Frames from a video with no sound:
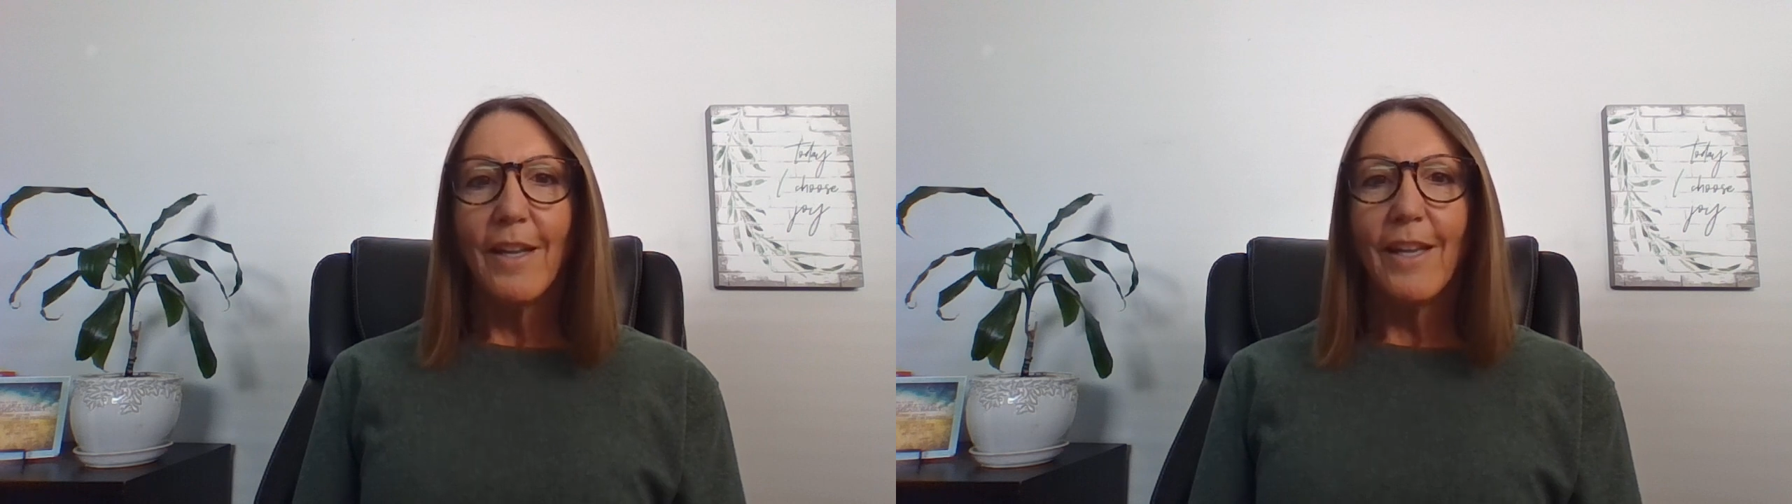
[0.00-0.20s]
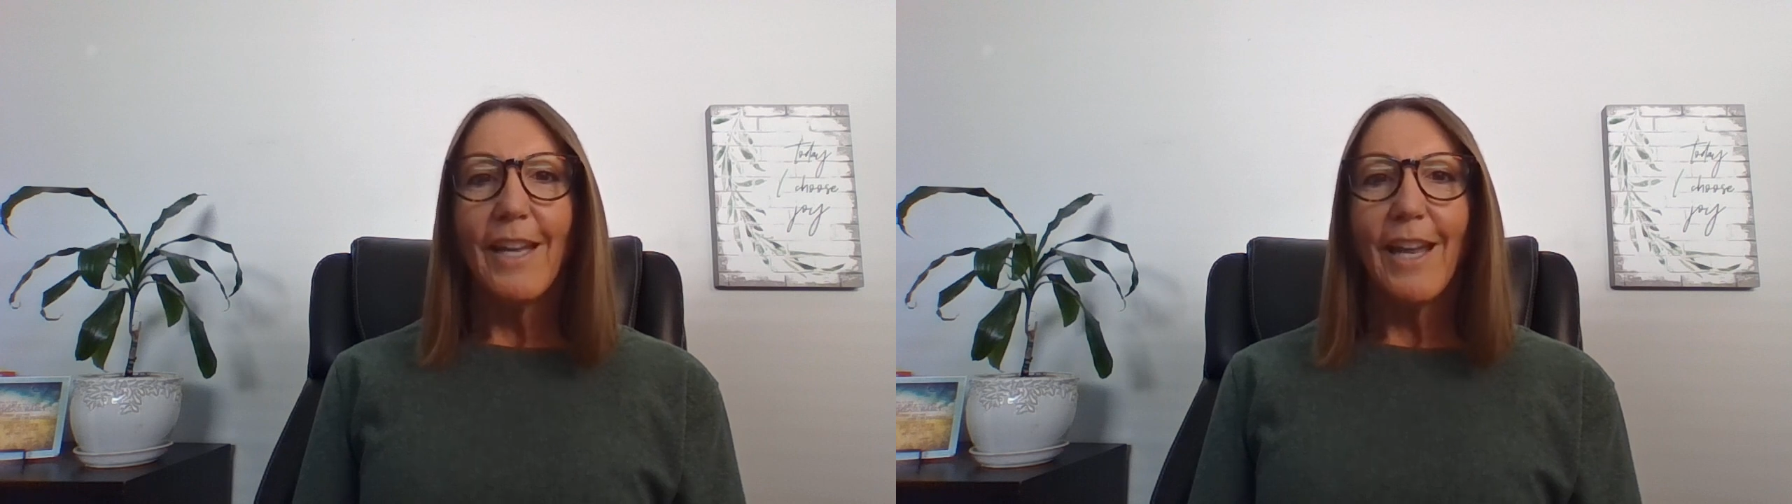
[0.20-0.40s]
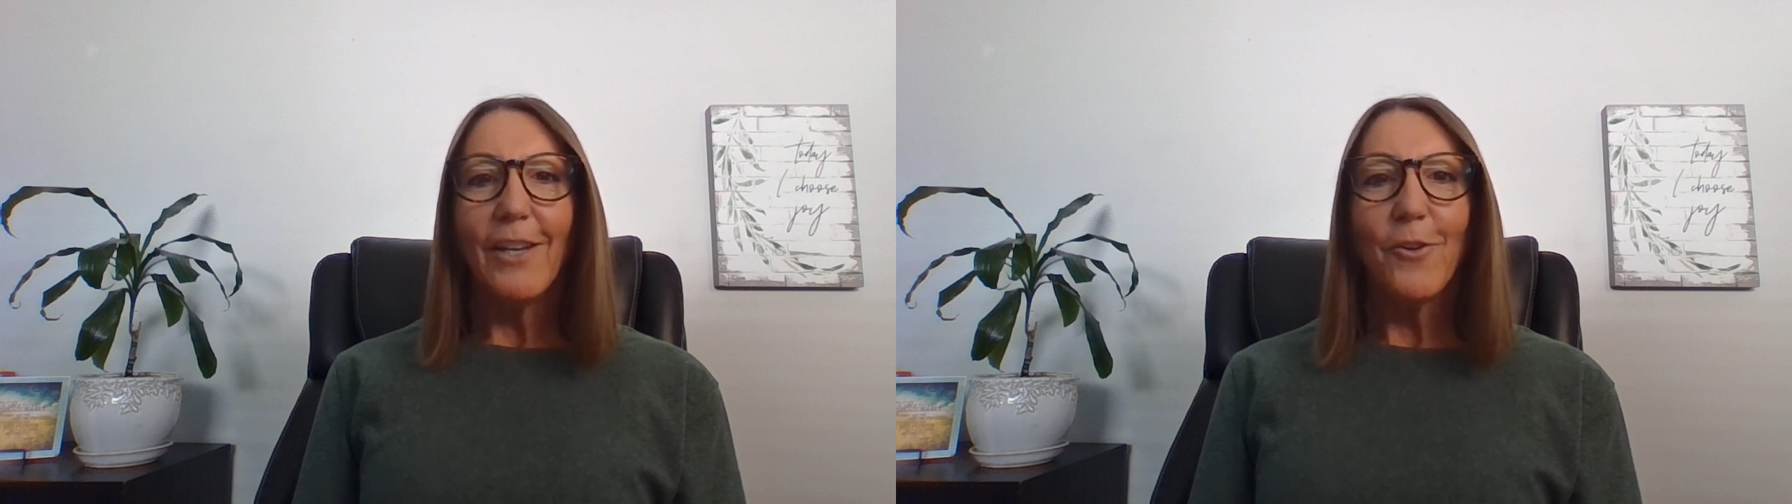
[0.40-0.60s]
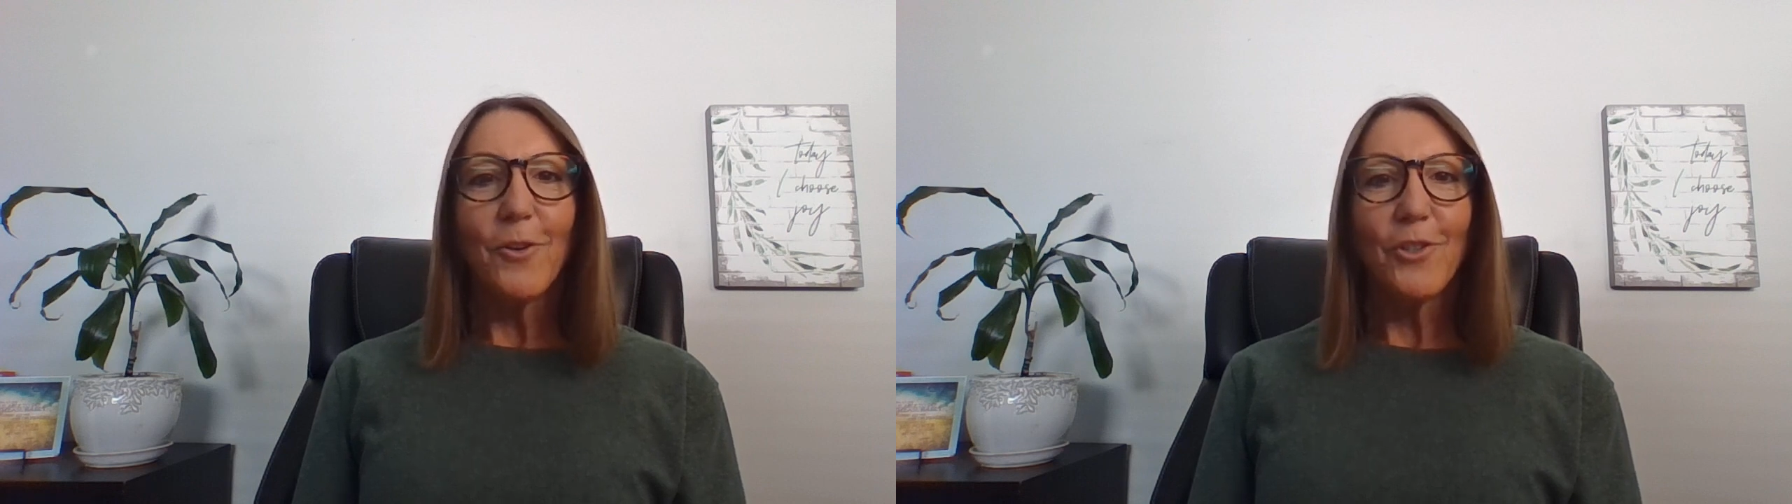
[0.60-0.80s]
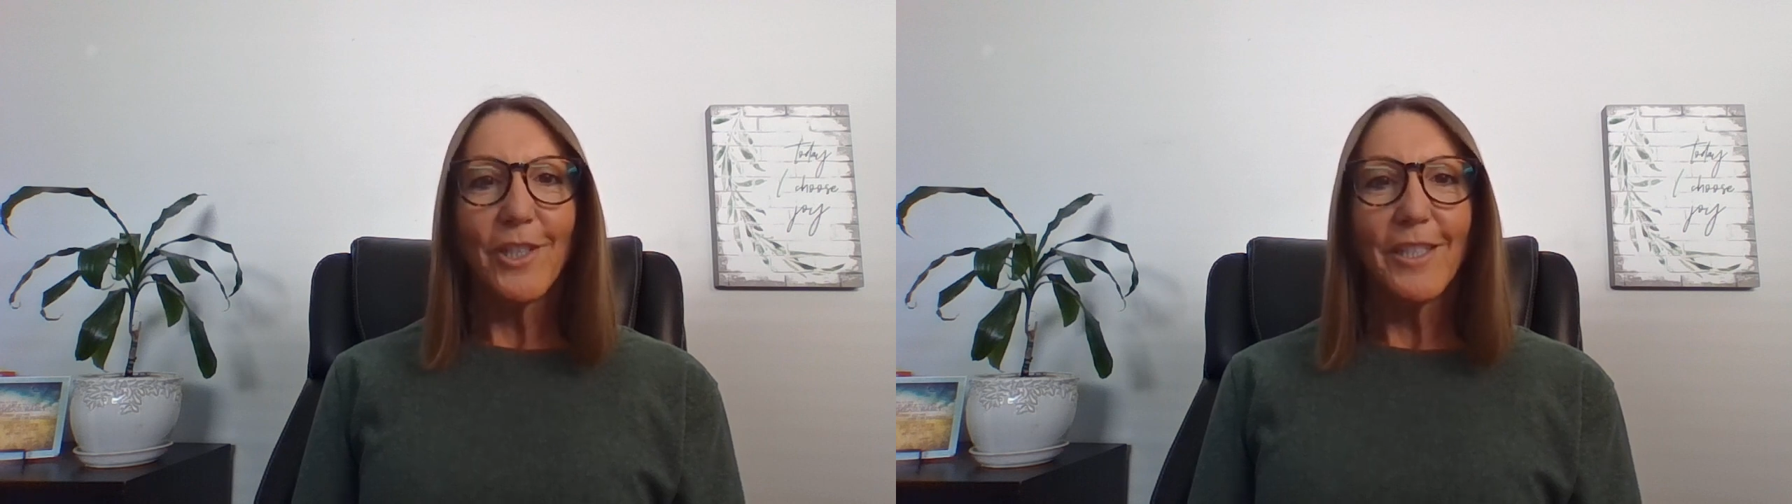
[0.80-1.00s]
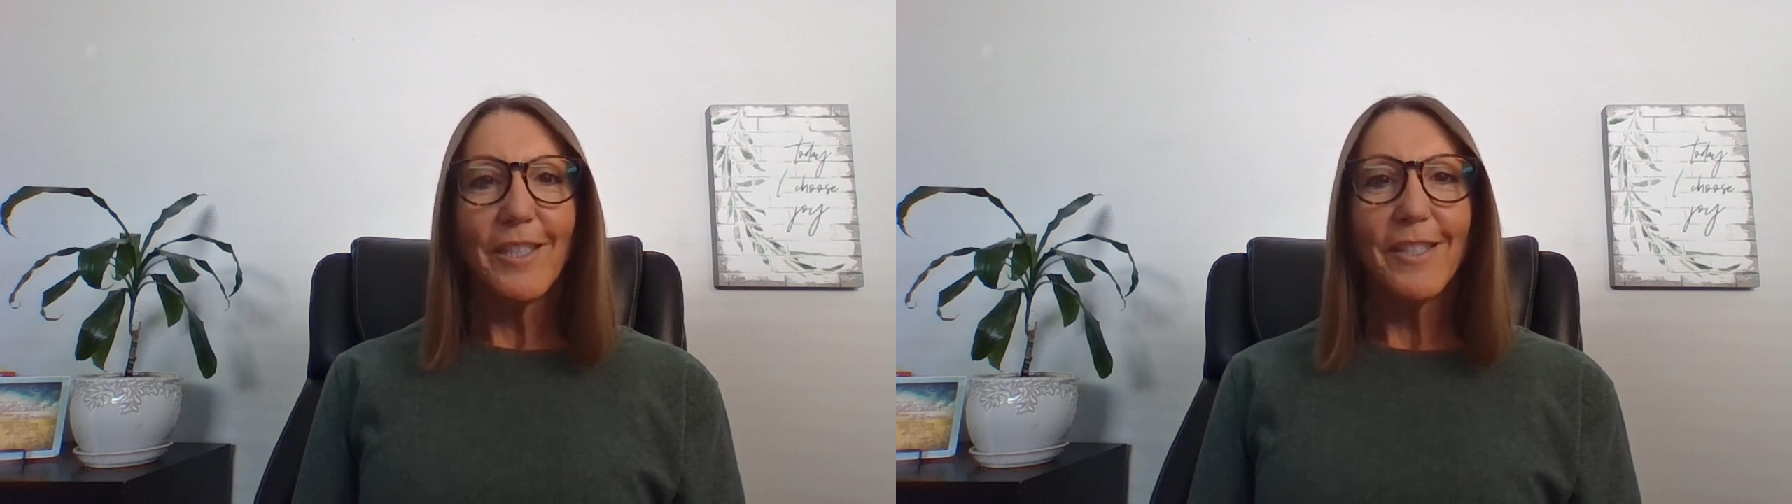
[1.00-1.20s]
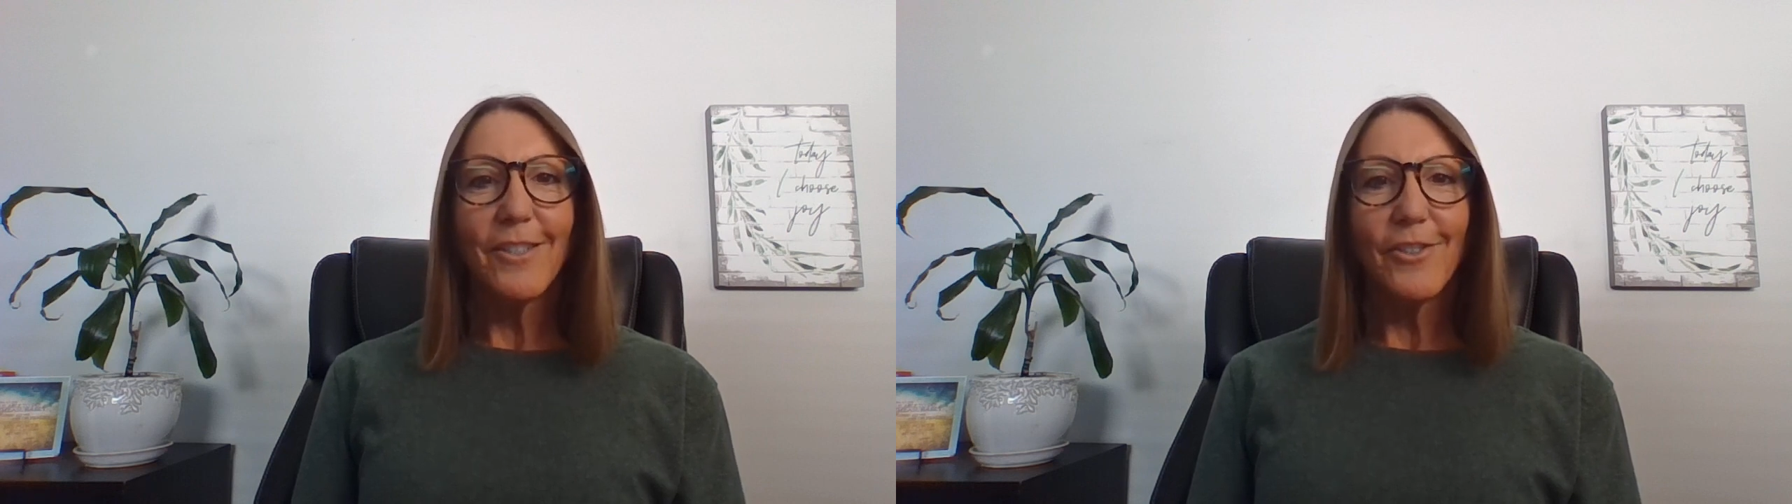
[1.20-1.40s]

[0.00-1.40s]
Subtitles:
Again, you're just